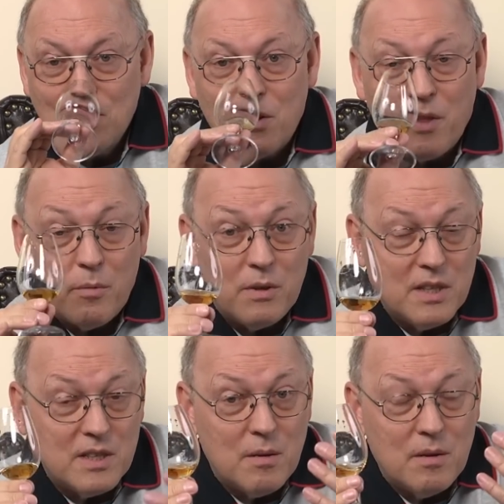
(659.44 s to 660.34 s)
So there
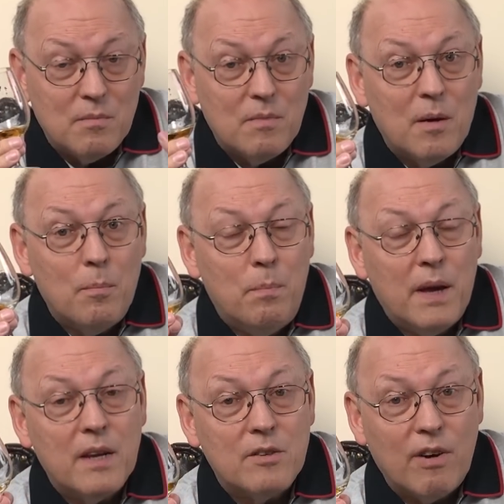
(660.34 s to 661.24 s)
is a
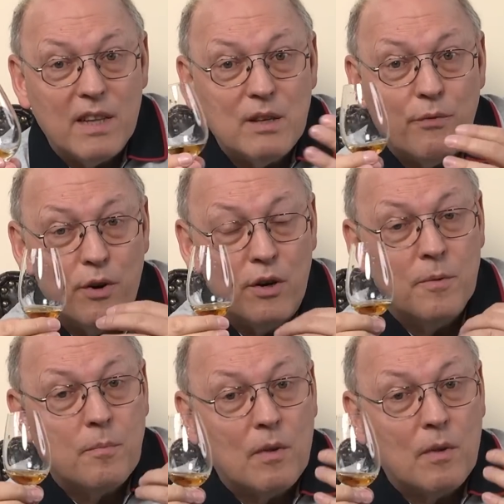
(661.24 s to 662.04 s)
bigger transfer